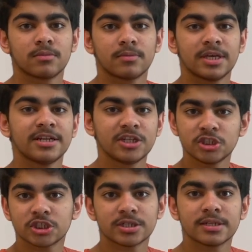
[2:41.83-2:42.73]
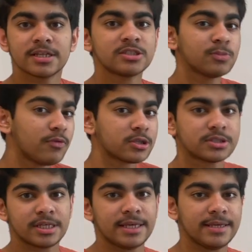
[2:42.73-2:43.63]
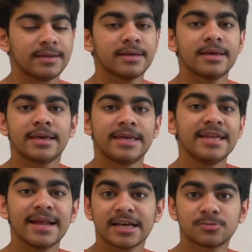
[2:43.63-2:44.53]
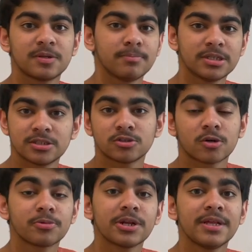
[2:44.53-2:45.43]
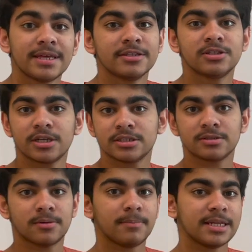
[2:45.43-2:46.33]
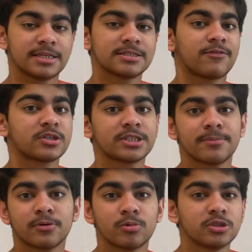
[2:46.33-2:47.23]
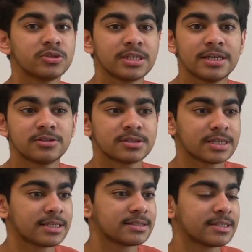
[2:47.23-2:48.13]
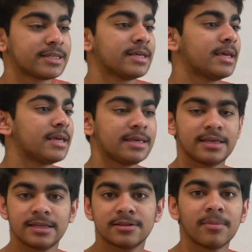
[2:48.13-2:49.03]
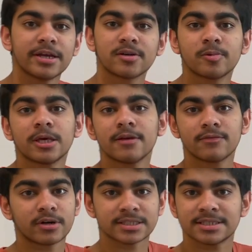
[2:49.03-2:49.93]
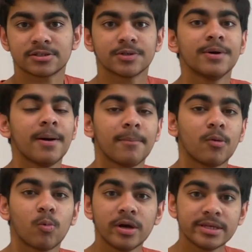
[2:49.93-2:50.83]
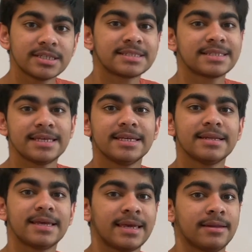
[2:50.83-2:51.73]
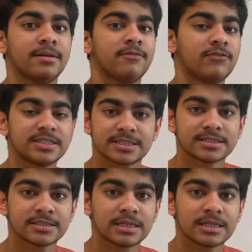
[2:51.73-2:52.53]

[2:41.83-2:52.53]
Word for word: In addition, let's move on to heat. Heat has been misinterpreted in today's meanings. For example, we use heat to say is like heat the microwave or etc. But what is heat in physics?